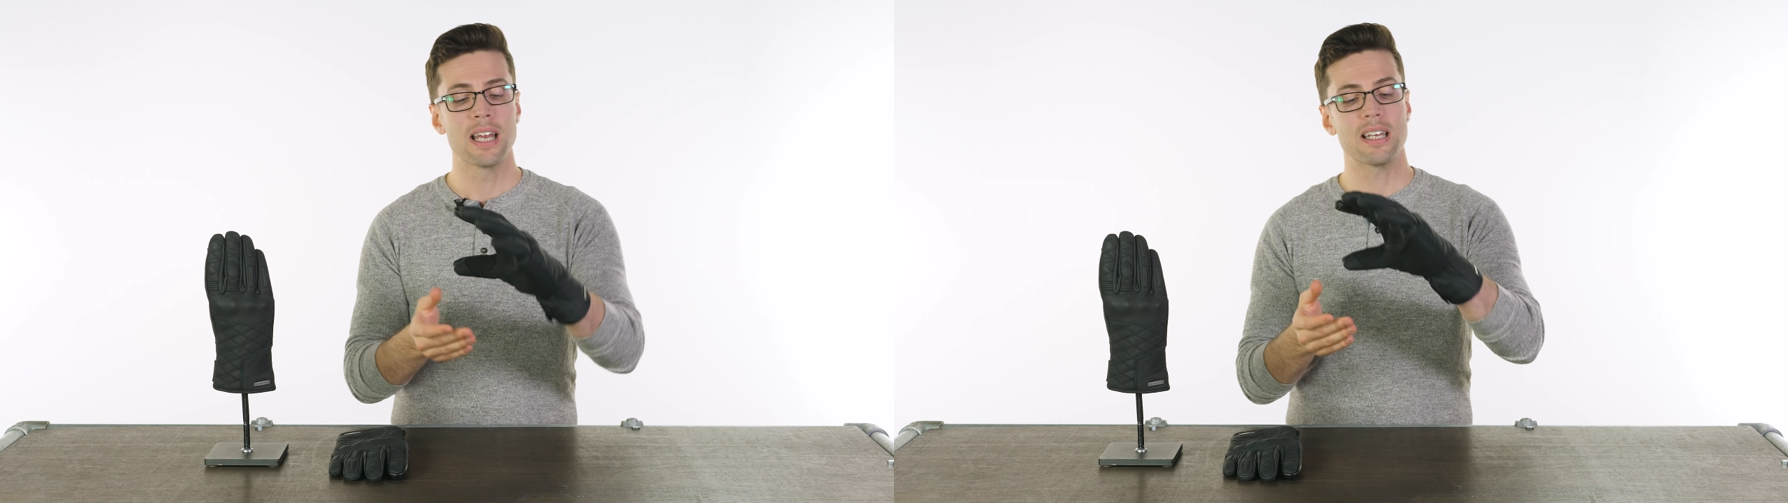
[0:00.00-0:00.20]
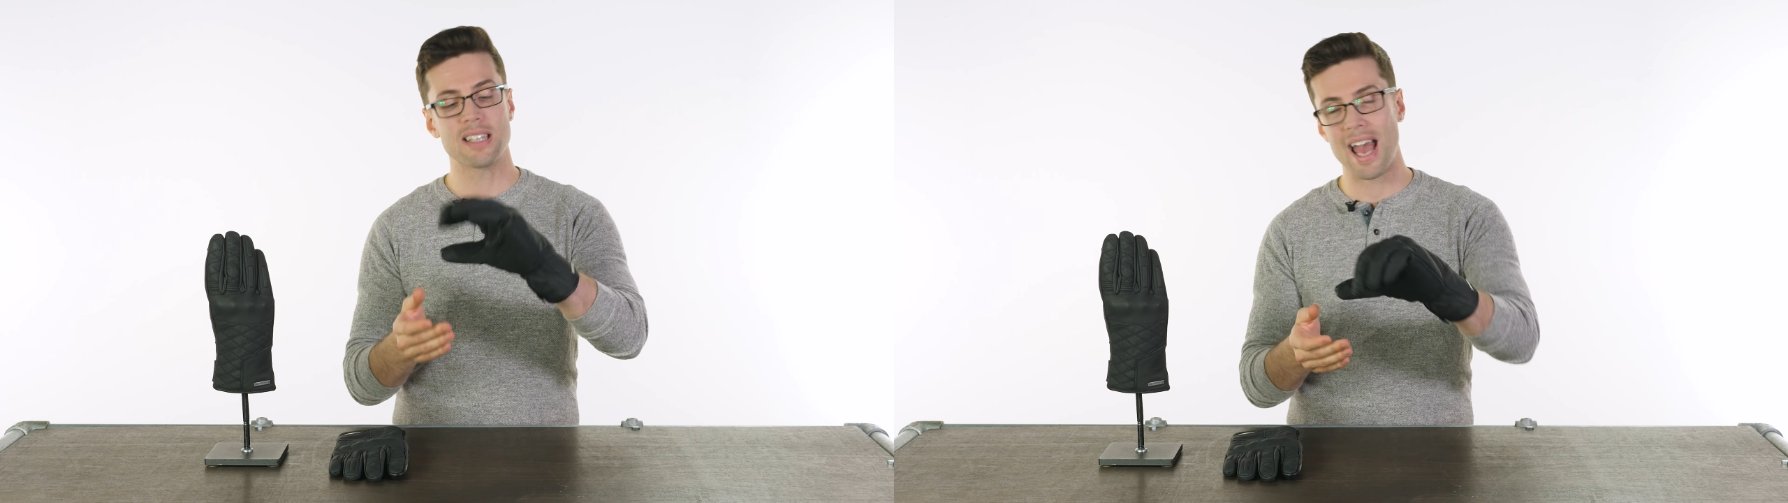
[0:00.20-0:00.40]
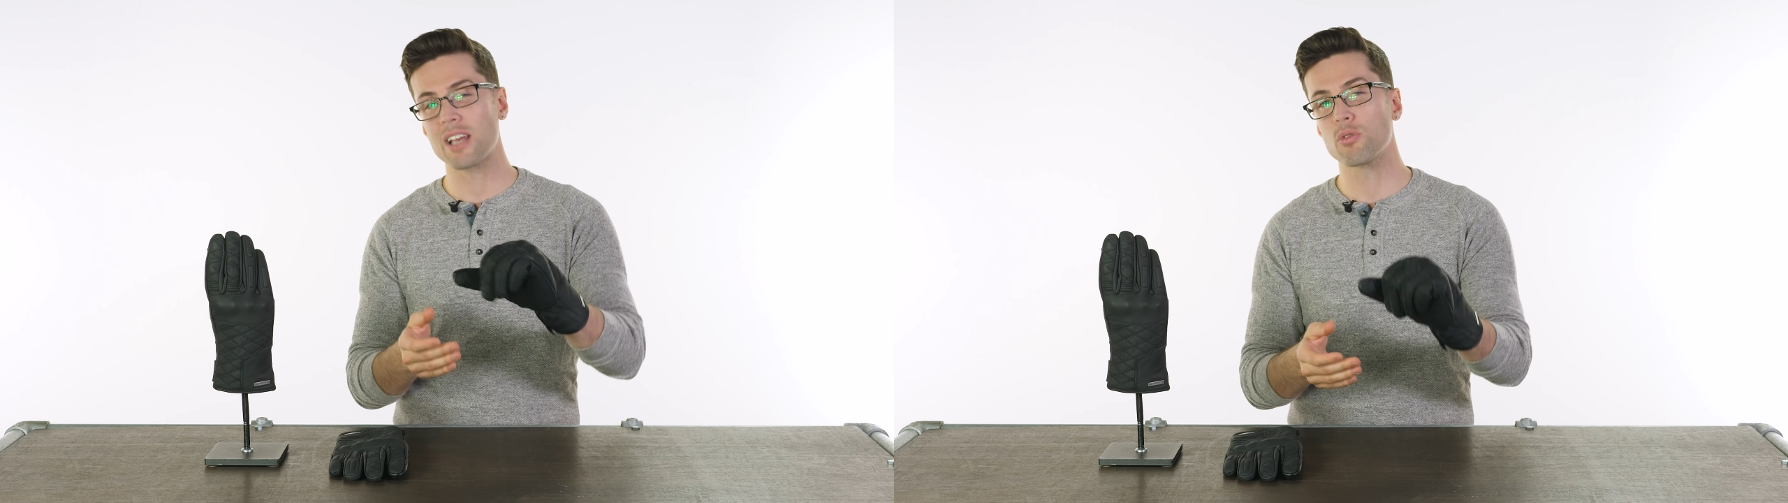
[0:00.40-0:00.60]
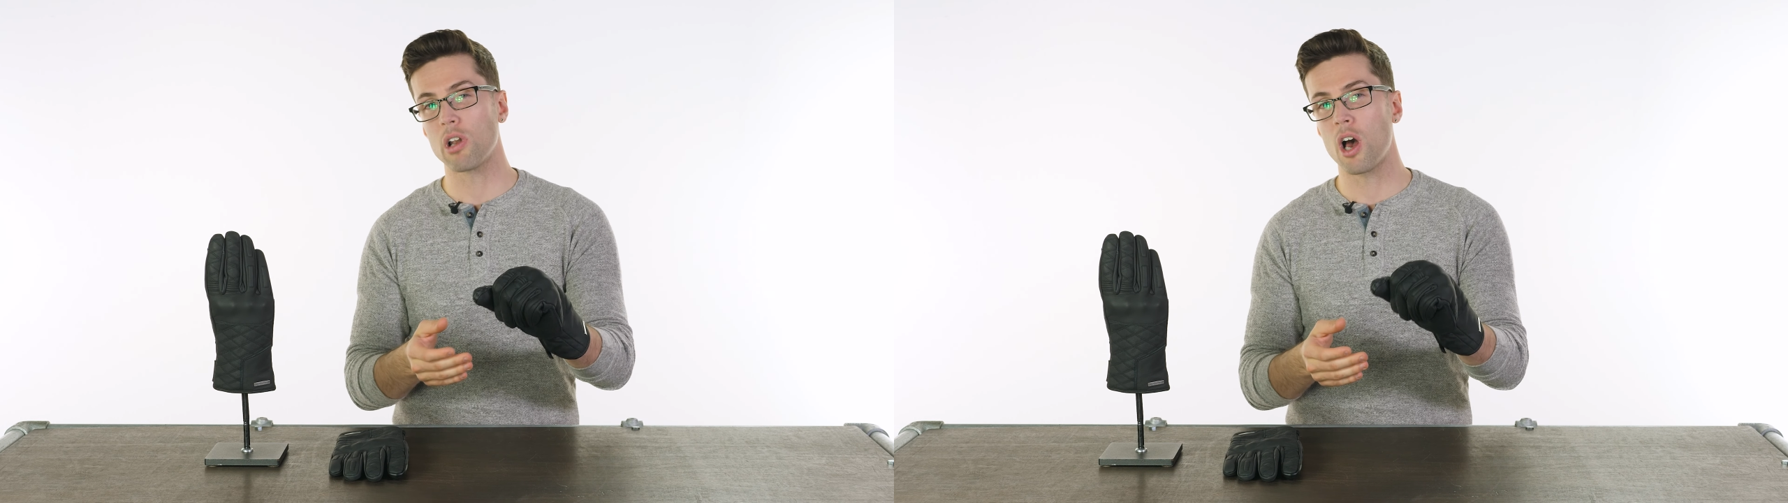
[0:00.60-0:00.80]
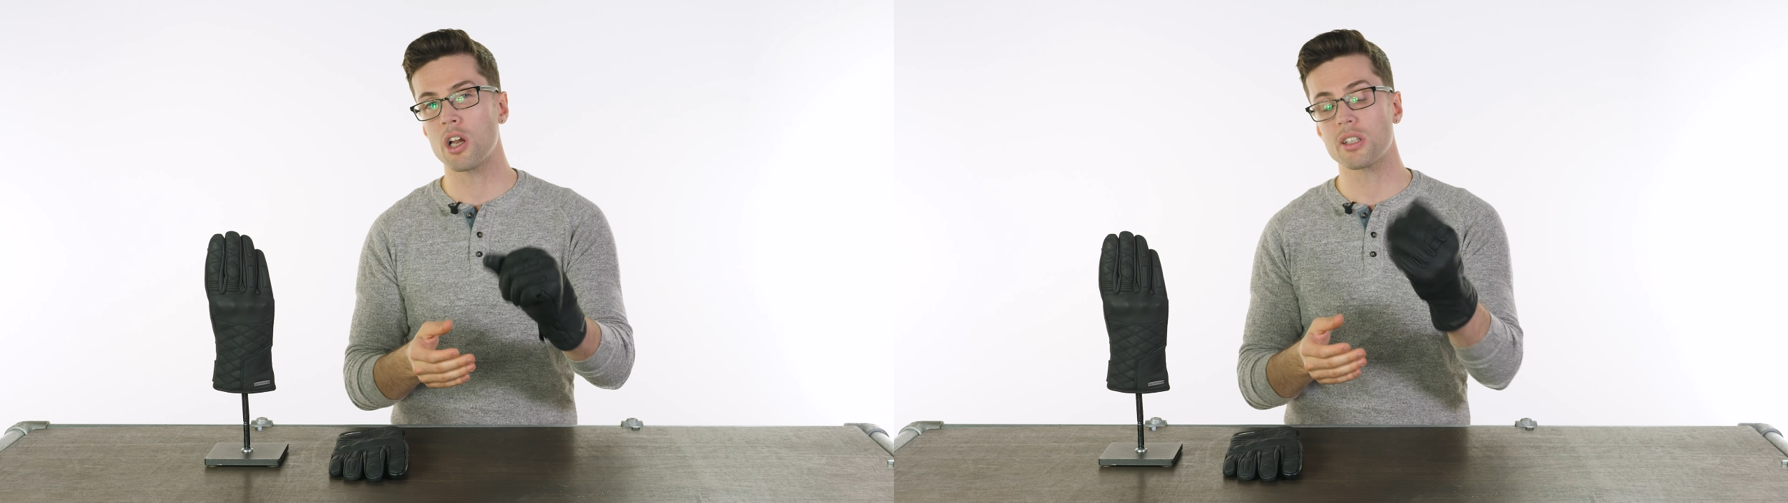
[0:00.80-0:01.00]
it's the extra
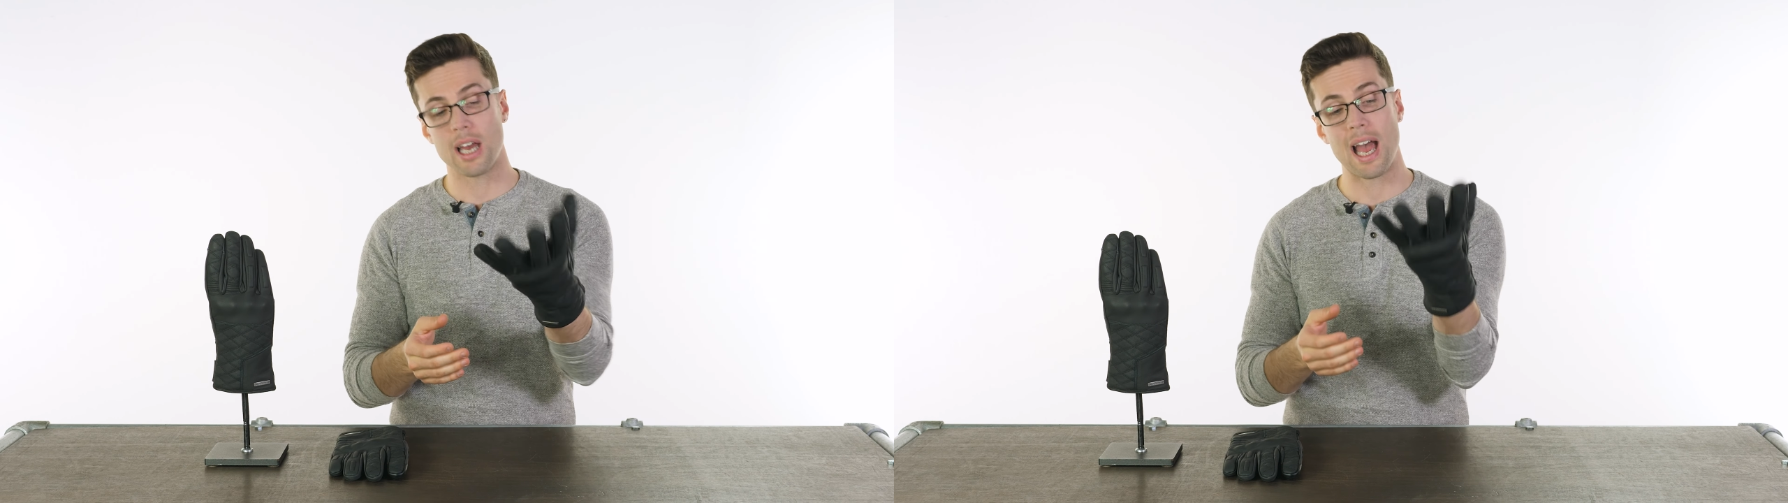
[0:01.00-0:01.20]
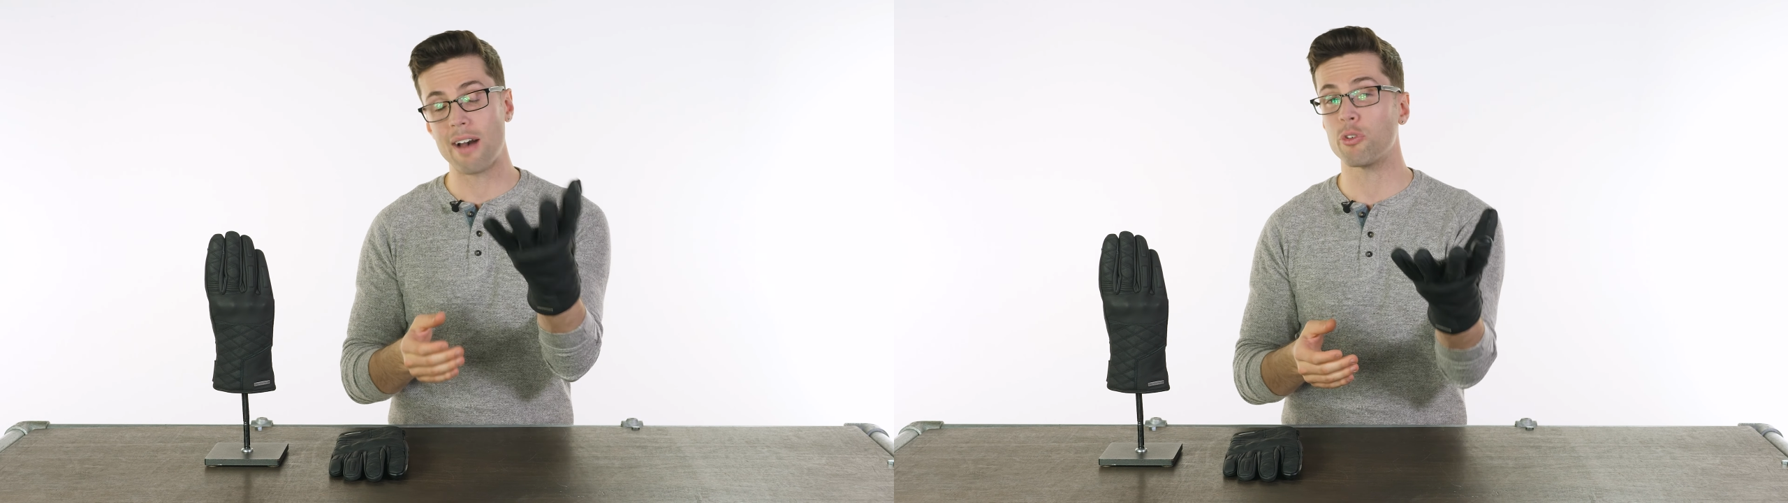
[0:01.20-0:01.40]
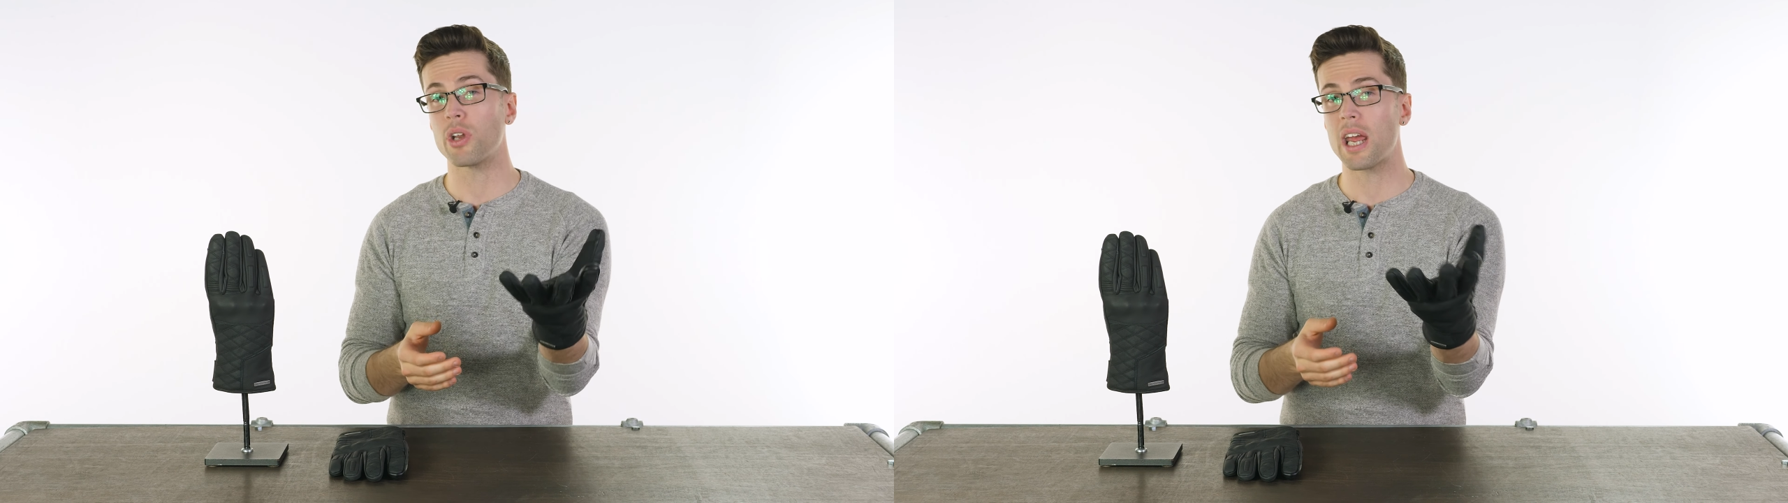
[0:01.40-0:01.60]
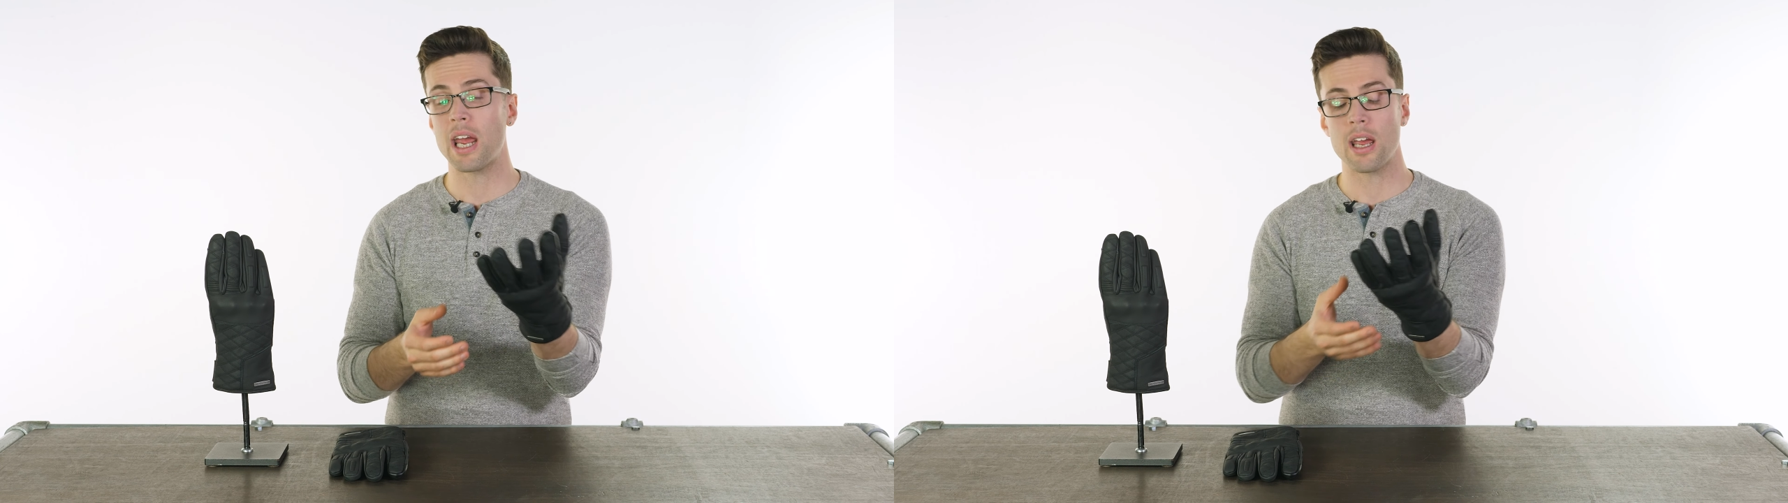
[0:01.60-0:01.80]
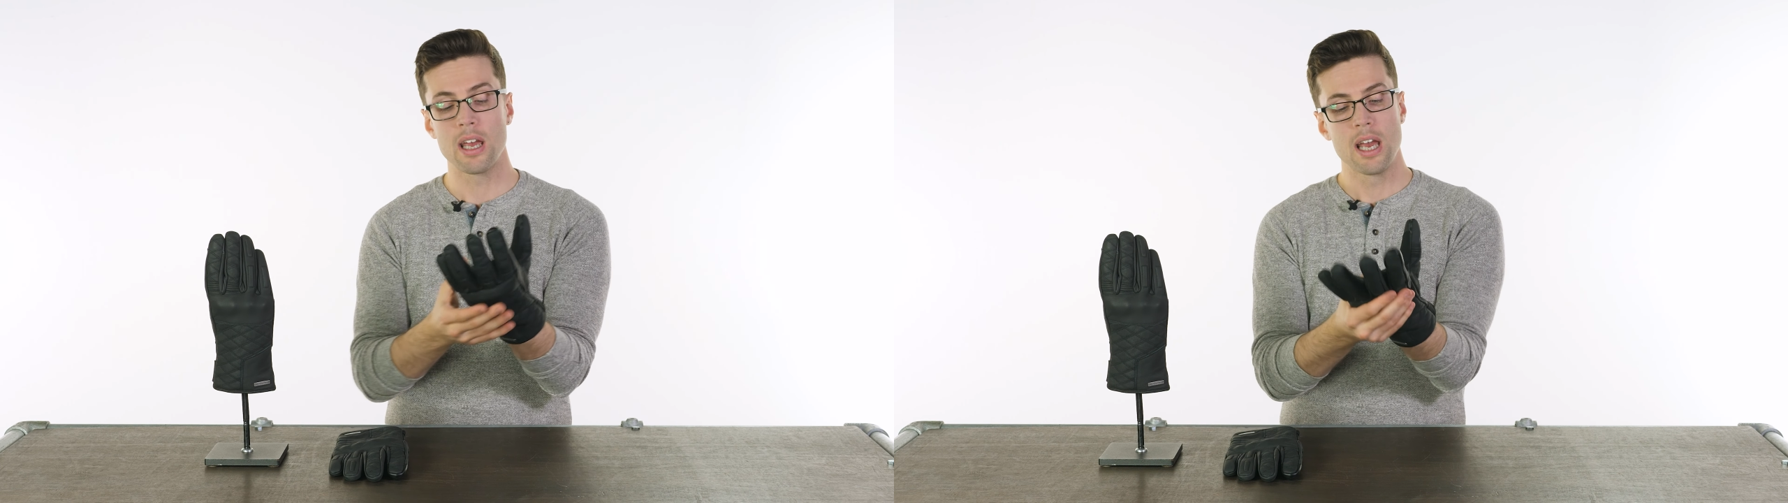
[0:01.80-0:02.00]
large that I have on
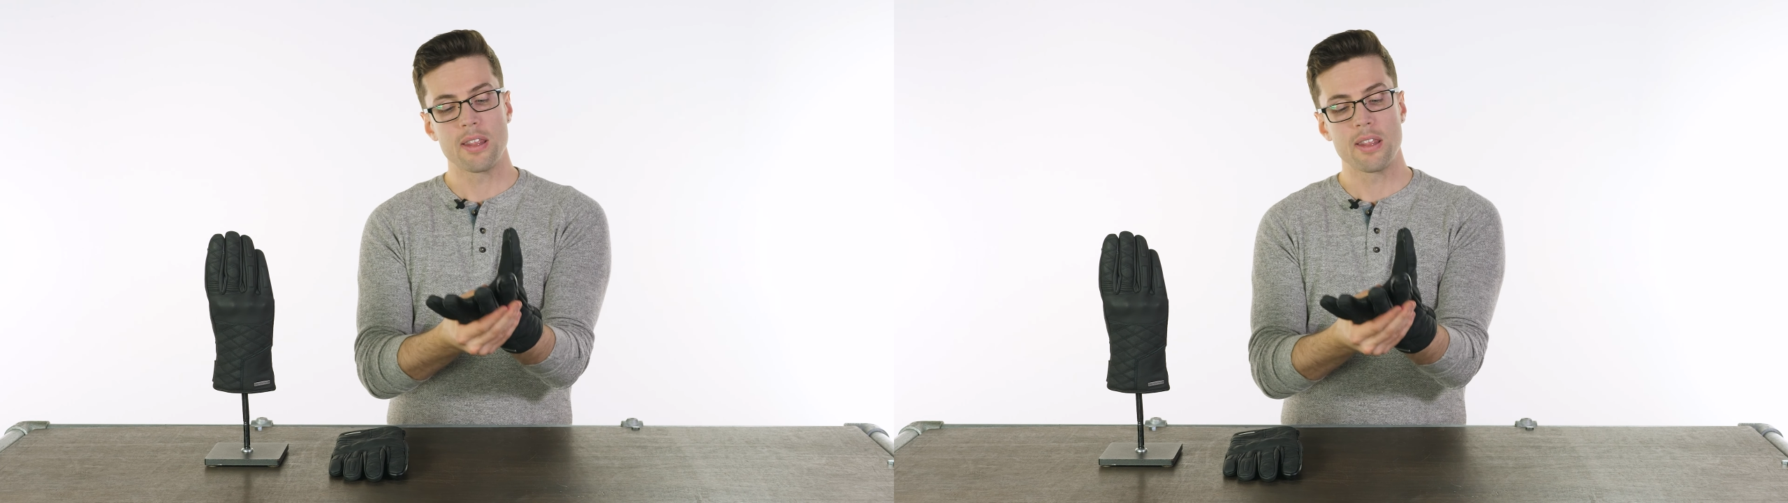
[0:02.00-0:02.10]
here